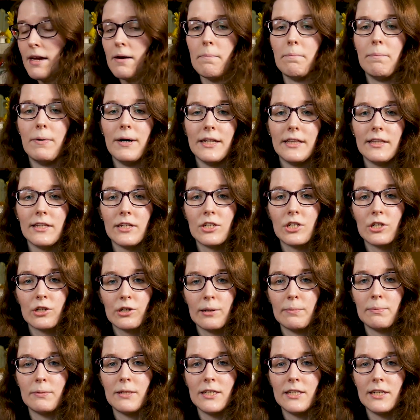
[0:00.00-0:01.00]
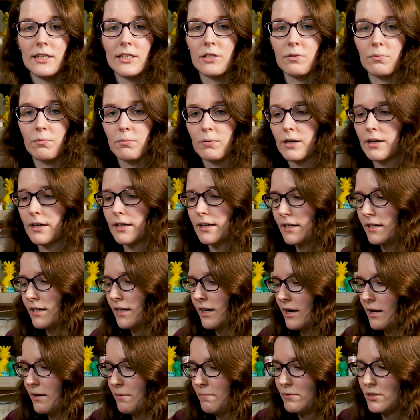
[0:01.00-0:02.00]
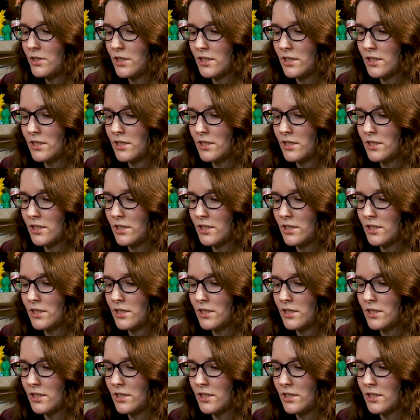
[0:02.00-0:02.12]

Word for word: But the script does work um,